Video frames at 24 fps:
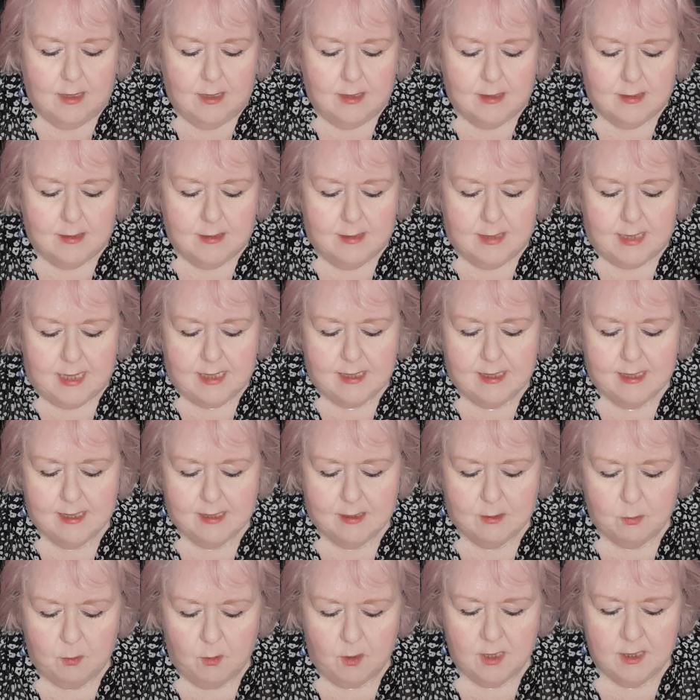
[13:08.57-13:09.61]

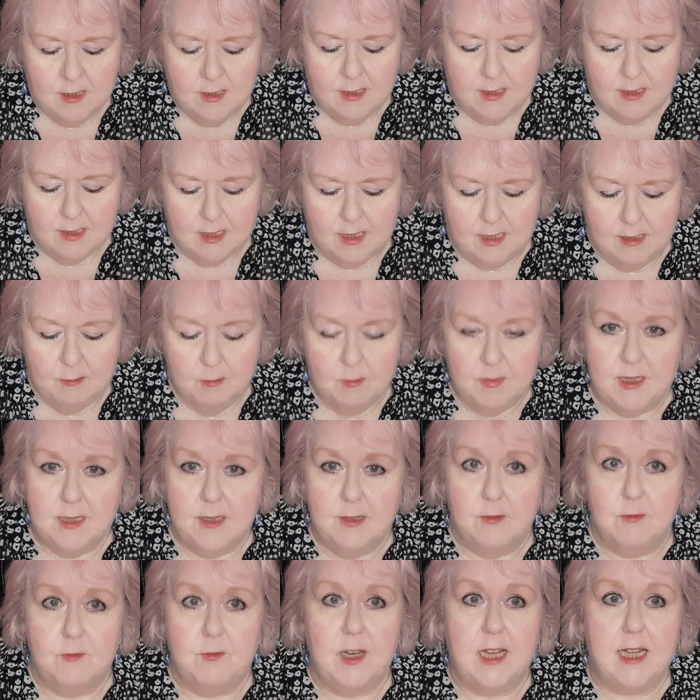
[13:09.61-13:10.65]
This one can be
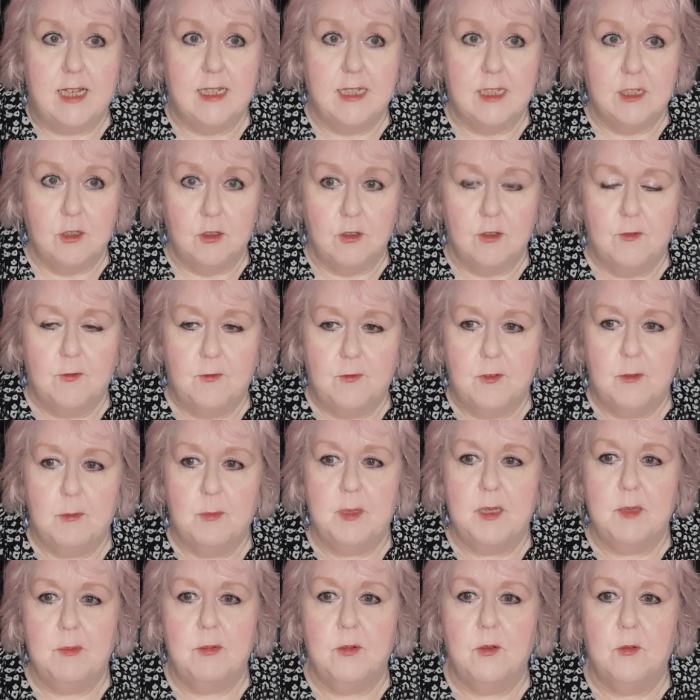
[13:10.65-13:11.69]
very good for
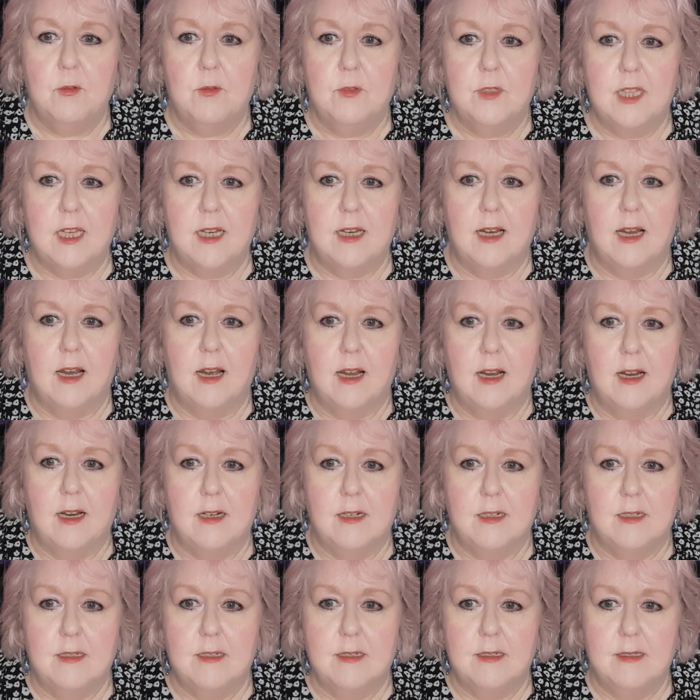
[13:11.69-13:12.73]
people that
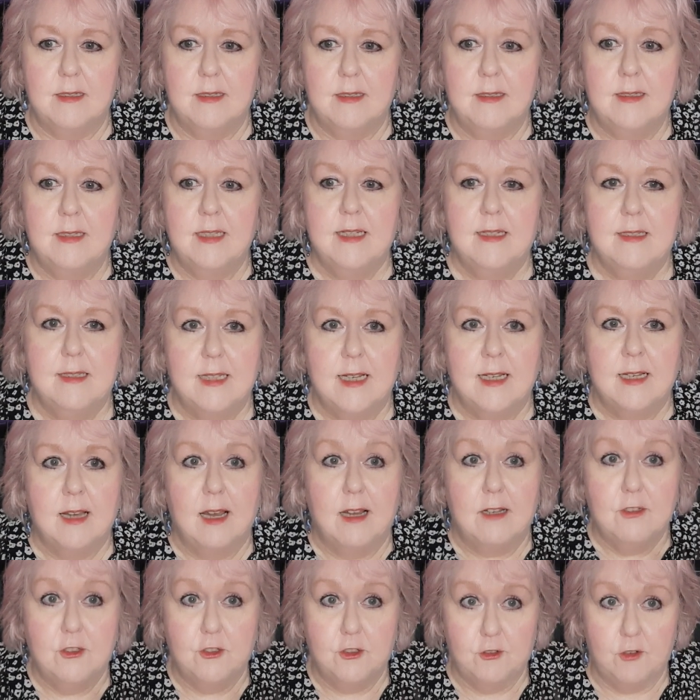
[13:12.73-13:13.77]
are needing
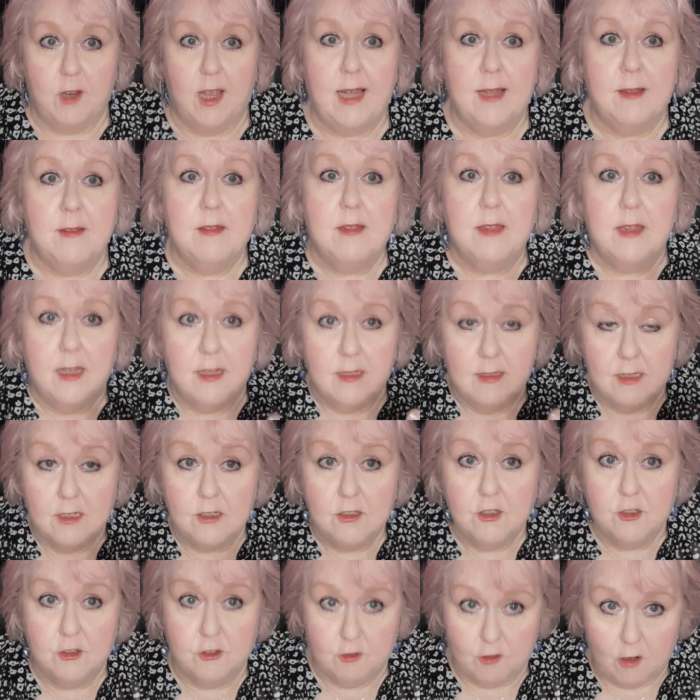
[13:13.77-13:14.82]
a strength and a
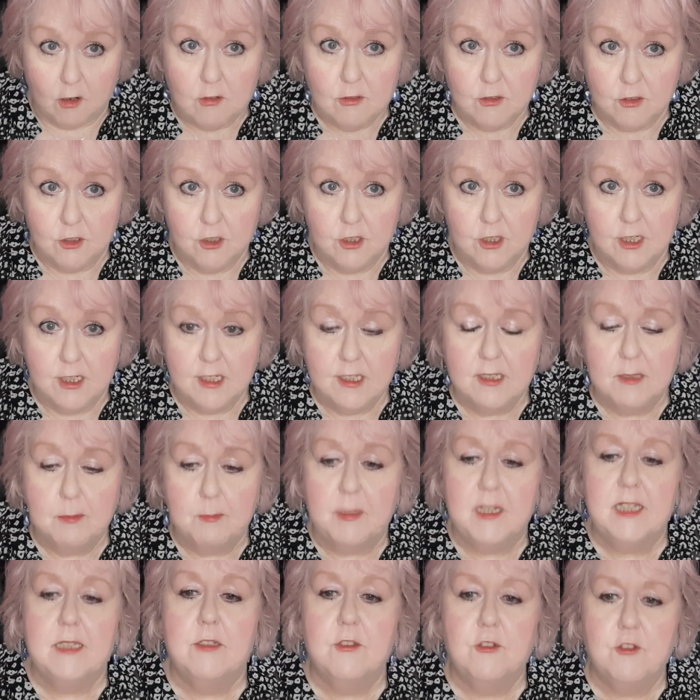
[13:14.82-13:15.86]
structure
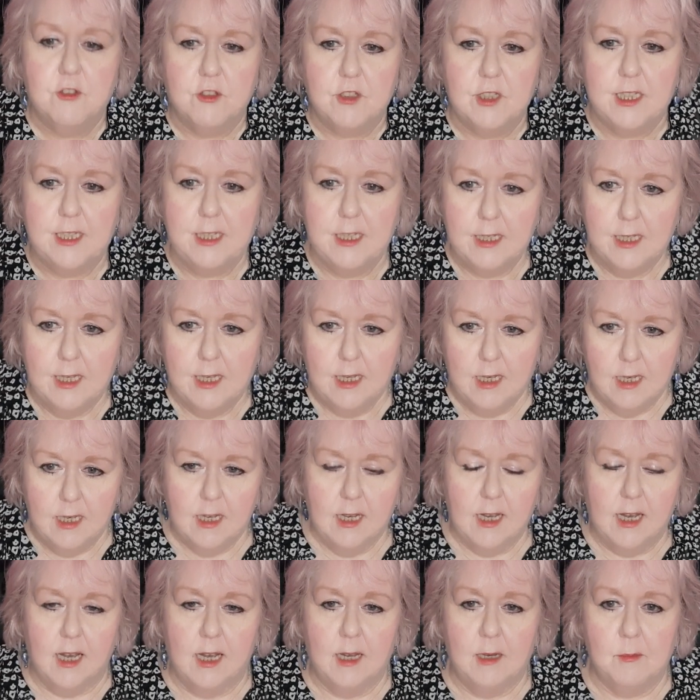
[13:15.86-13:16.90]
spiritually.
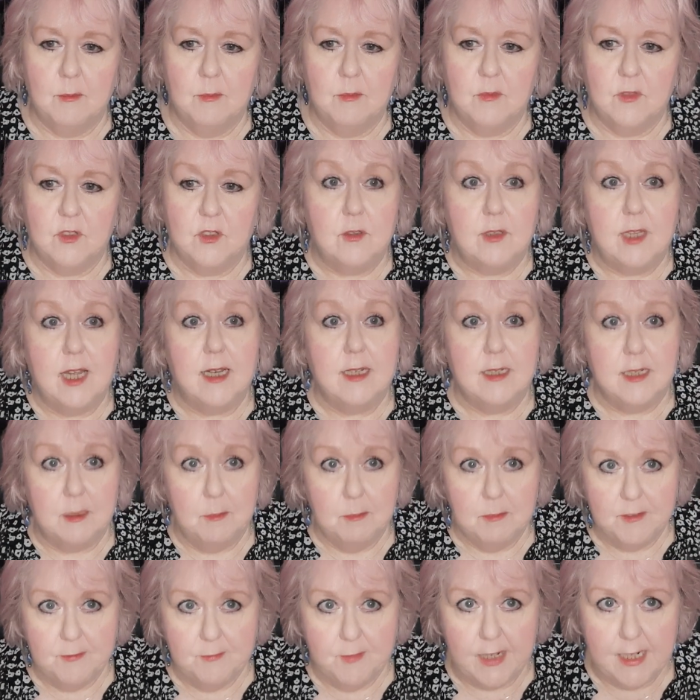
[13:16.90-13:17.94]
So that
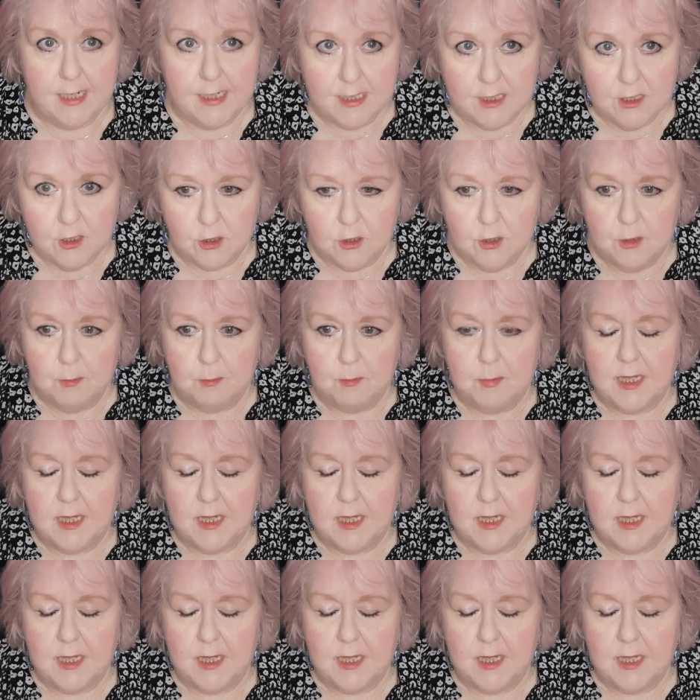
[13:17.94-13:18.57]
can be very good.